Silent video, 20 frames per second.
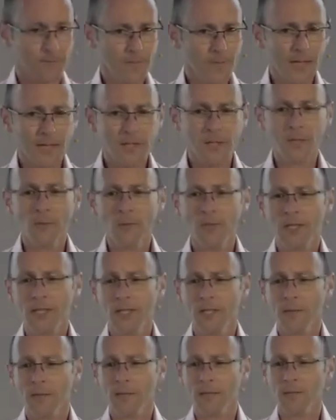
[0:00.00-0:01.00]
And someone said
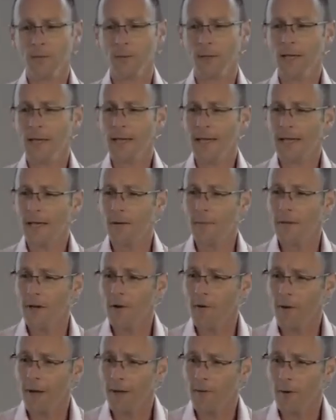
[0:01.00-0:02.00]
to me this week, it'll be
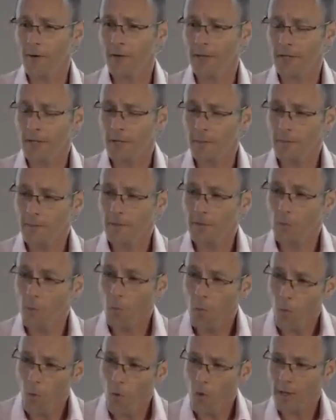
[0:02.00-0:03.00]
great, won't it, to, to
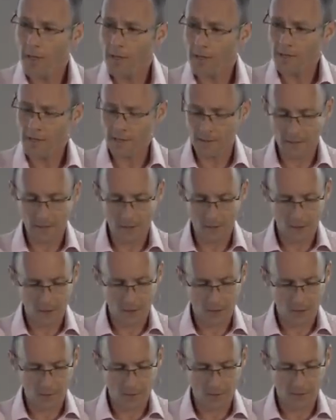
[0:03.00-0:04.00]
walk into this
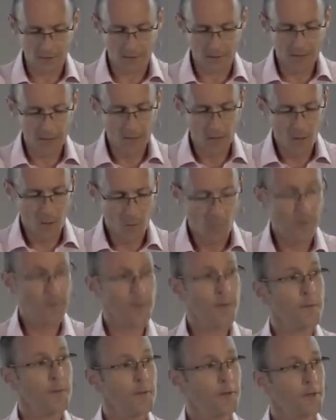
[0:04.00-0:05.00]
church building when
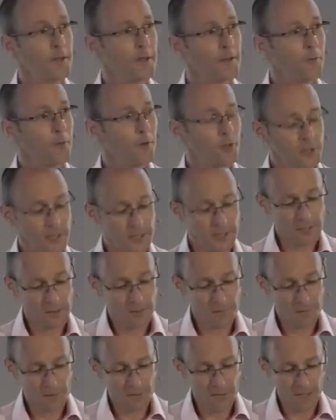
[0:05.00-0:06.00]
the building project is
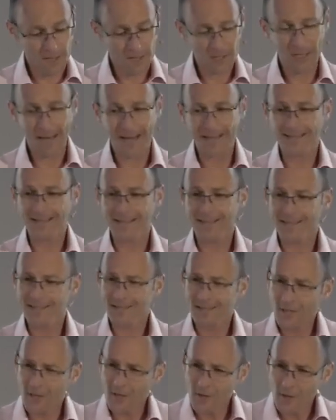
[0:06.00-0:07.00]
finished and to,
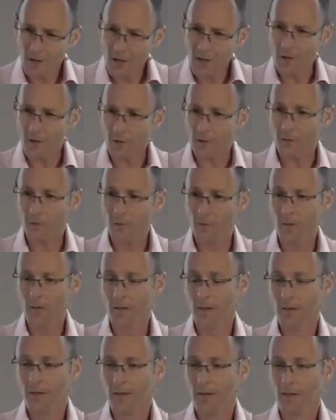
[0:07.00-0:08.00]
to know
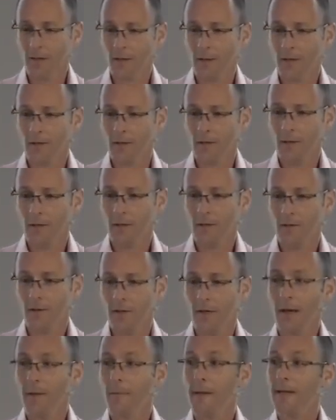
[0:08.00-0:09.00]
that
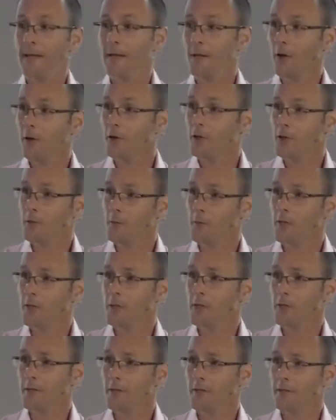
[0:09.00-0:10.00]
I made a
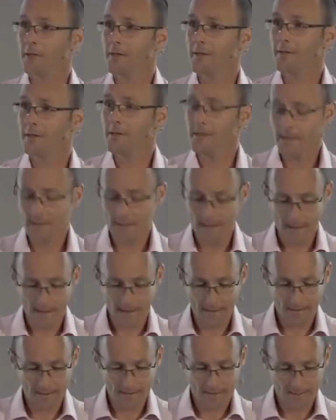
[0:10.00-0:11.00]
contribution to
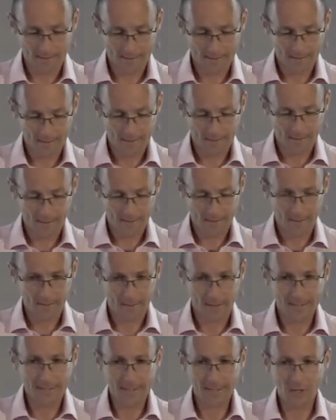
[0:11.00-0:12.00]
that, that
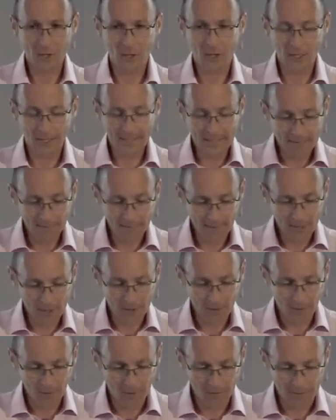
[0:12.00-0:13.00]
I didn't just leave it
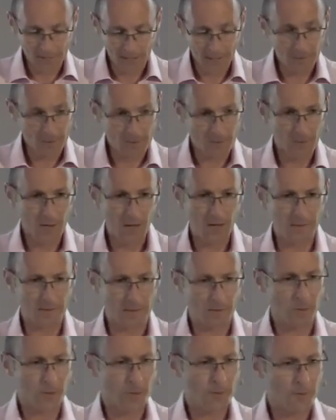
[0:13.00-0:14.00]
to others, I was part of it.
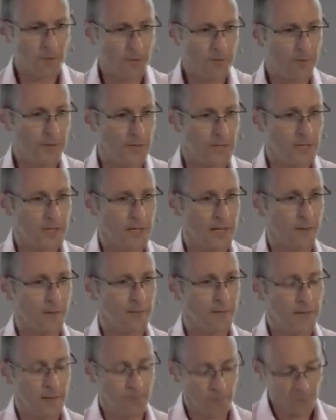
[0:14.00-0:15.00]
What a privilege that,
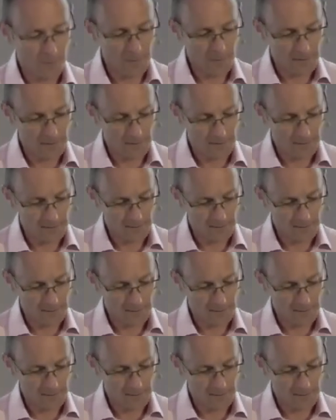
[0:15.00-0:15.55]
that will be.